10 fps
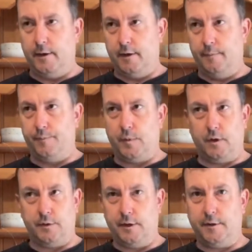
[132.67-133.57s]

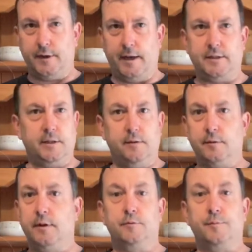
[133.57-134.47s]
I did a taste and
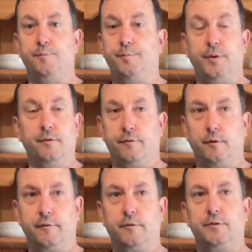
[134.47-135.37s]
it was
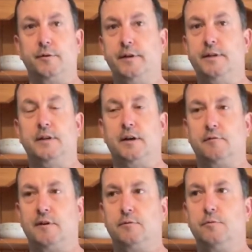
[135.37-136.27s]
beautiful. So I eat
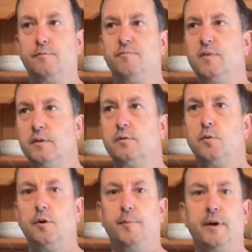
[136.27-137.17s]
sauerkraut
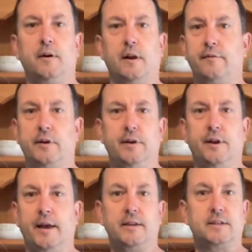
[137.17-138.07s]
quite a bit. I'll have it in
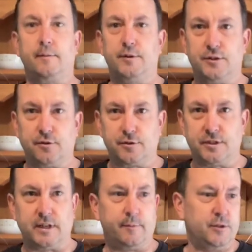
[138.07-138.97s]
an egg sandwich, sausage
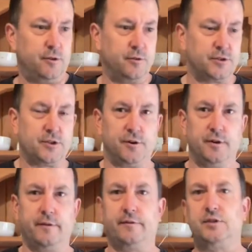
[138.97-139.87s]
sandwich on the side,
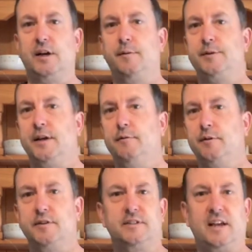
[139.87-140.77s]
if I have a jacket potato
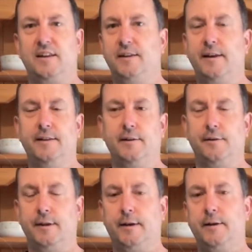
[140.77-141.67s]
with a salad, anything
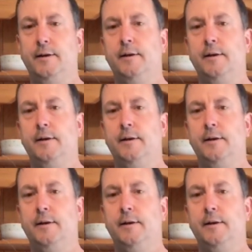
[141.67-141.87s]
like that.